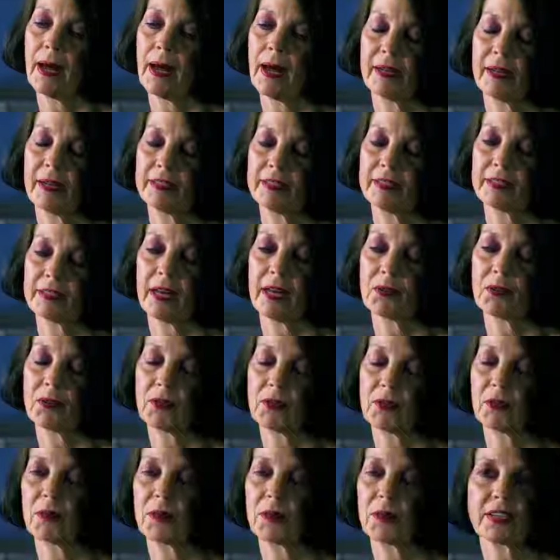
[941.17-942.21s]
I don't
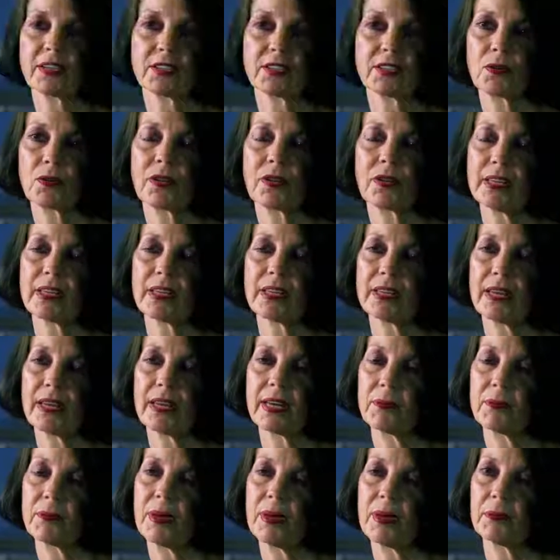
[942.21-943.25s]
know. I just knew I needed to
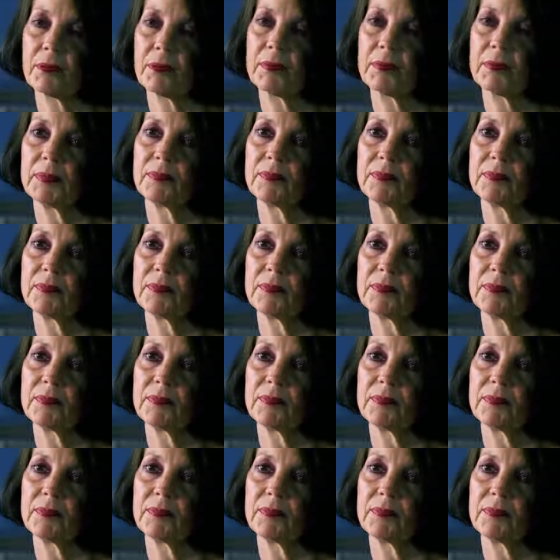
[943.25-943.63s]
get him help.